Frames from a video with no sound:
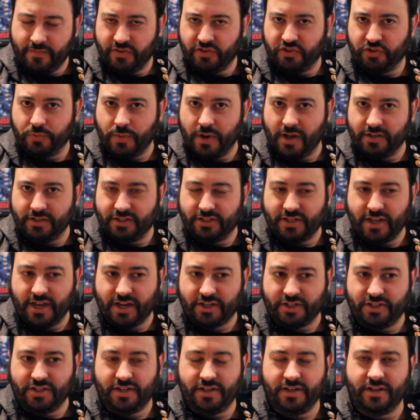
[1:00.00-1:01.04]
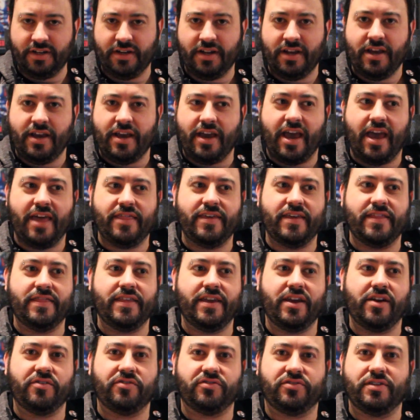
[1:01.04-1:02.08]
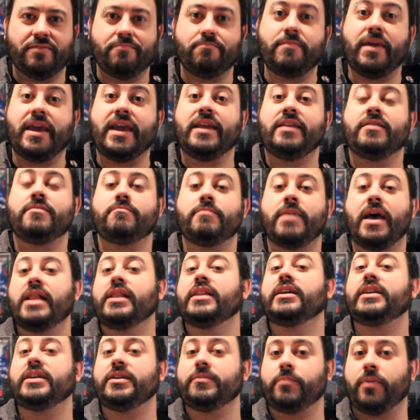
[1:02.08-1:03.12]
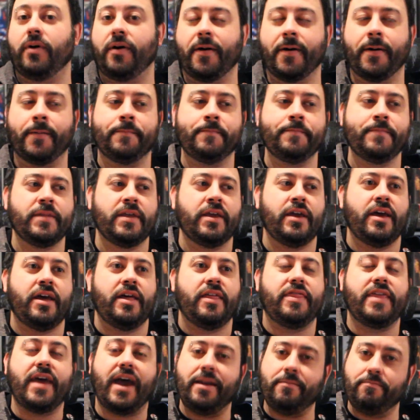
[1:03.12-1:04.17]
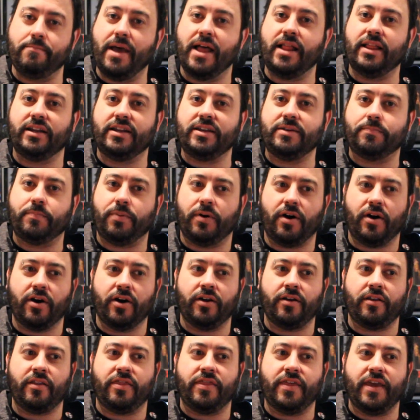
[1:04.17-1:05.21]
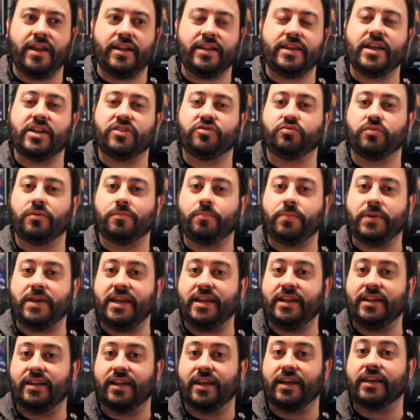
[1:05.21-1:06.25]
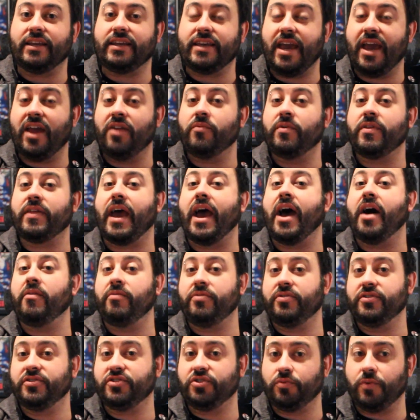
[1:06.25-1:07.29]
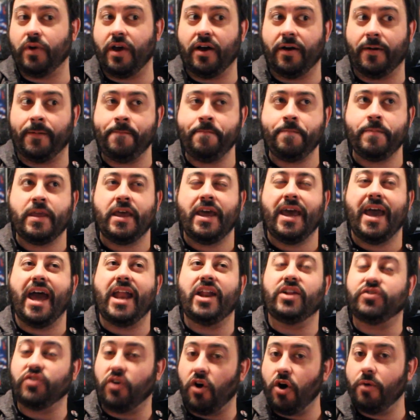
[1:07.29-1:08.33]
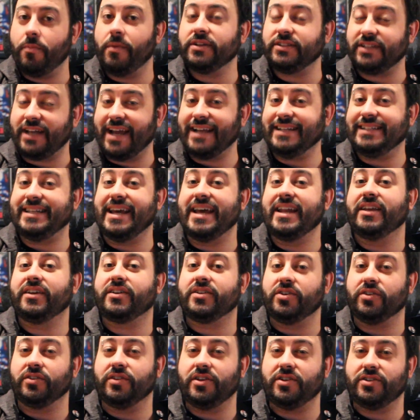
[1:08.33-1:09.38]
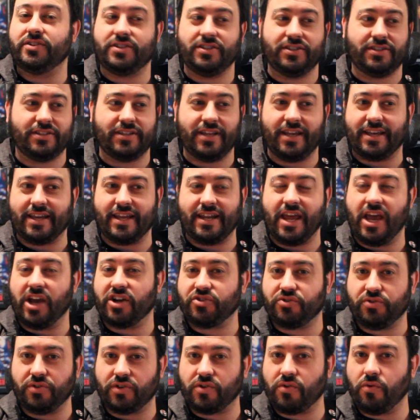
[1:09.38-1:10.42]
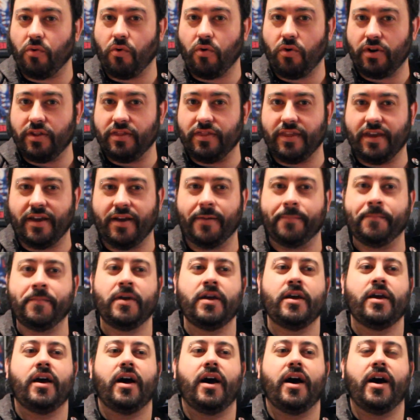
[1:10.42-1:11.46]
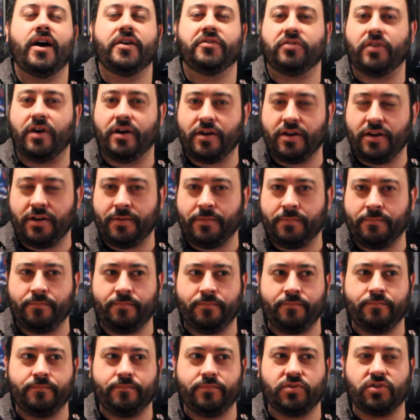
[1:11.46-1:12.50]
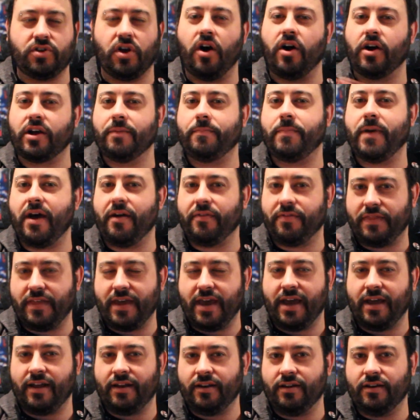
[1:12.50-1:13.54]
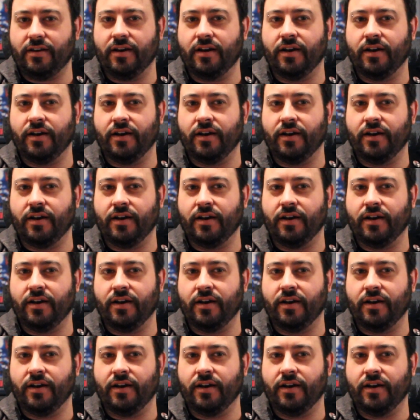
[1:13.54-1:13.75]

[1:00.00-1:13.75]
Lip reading: the swell section, and then there's the main melody part. That melody part then gets repeated again without the swell, and it's almost identical. There's just like an extra chord in there. So I'm going to talk about that